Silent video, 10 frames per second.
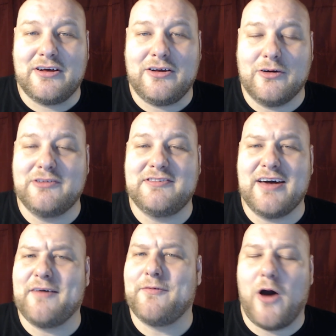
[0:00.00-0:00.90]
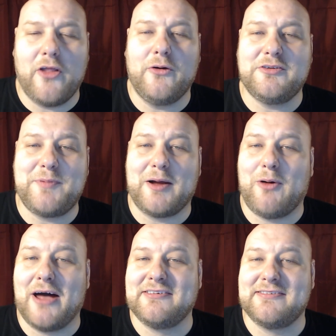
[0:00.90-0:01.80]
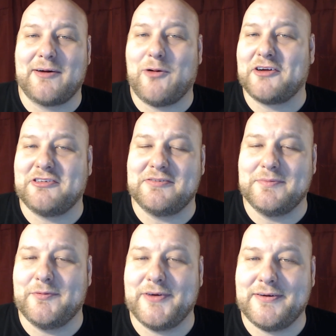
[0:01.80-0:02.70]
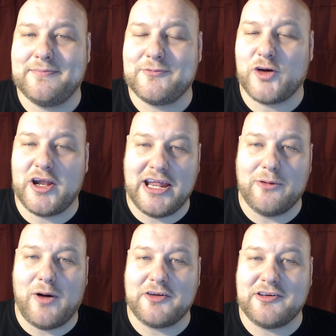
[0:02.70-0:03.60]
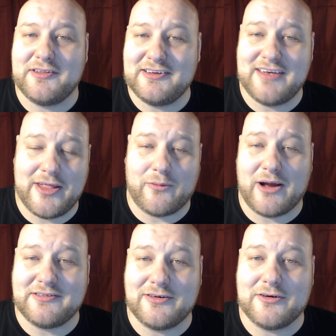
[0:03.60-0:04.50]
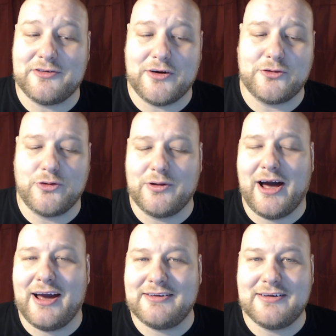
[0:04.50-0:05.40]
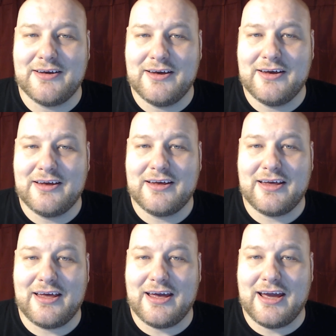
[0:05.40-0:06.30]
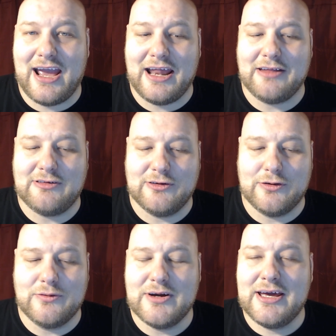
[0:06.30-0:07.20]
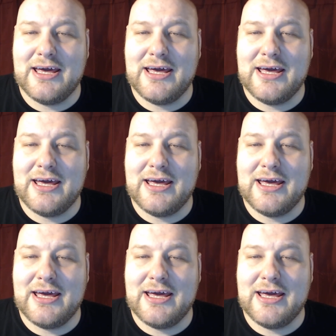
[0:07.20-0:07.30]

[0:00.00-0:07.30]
Good stuff. Although it's been a while since I watched this movie, so I need to watch it. This and The Wrestler. So True Lies, 82.